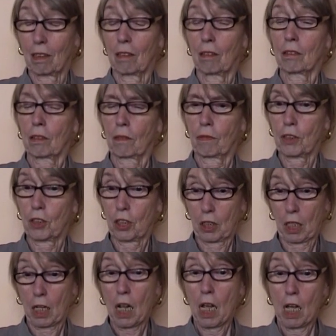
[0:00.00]
all the while she
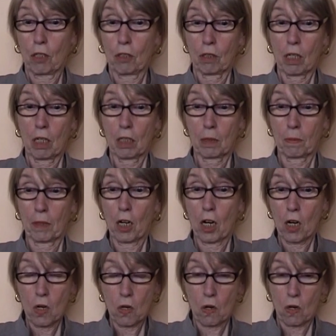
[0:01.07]
said to her husband,
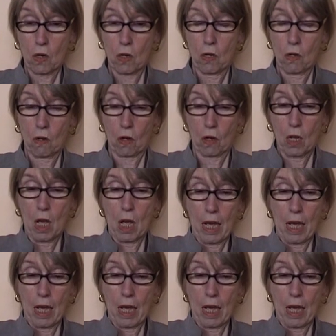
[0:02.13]
look, look,